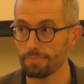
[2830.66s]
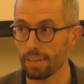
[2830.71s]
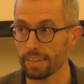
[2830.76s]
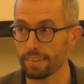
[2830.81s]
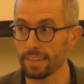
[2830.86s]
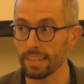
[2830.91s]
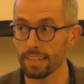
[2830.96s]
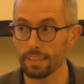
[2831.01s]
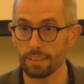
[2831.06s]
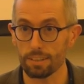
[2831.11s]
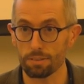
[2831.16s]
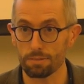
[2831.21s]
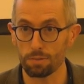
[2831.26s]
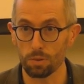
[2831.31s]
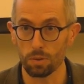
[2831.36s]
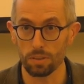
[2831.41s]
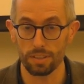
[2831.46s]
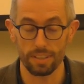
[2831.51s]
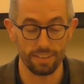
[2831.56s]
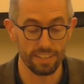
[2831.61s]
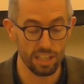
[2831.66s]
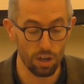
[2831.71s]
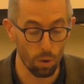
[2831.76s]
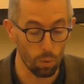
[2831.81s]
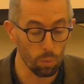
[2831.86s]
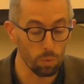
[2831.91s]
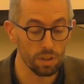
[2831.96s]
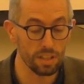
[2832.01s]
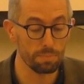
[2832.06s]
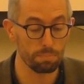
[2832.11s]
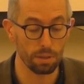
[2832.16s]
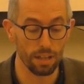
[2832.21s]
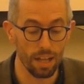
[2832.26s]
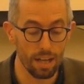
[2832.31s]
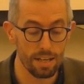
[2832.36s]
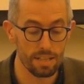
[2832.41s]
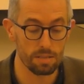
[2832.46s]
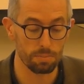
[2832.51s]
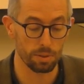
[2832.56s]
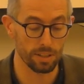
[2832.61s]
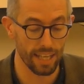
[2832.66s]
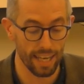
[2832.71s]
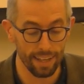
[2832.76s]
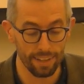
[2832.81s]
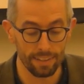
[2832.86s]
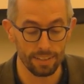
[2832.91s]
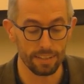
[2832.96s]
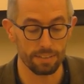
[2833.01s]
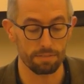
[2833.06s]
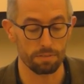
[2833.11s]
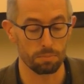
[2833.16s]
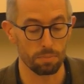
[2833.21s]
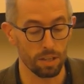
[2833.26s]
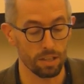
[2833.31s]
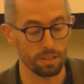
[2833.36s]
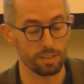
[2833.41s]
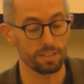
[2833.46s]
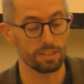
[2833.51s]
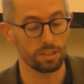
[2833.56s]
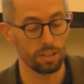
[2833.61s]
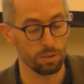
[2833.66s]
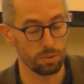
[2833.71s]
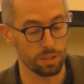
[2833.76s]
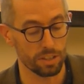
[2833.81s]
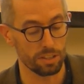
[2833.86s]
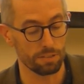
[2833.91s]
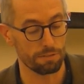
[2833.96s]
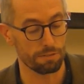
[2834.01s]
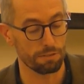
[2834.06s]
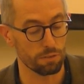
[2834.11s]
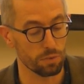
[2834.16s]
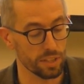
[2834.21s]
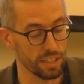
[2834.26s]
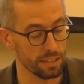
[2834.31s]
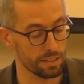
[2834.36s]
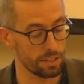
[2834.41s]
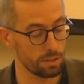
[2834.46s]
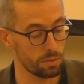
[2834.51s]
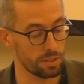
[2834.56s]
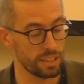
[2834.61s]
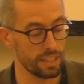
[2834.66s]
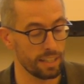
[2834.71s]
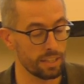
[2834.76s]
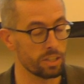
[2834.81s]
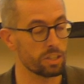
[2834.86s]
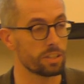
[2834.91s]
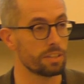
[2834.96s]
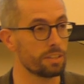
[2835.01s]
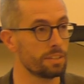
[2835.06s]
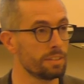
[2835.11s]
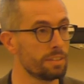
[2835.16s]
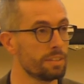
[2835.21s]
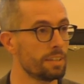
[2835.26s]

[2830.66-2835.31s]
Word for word: I think, therefore, that the only plausible candidate for Marx's notion of free association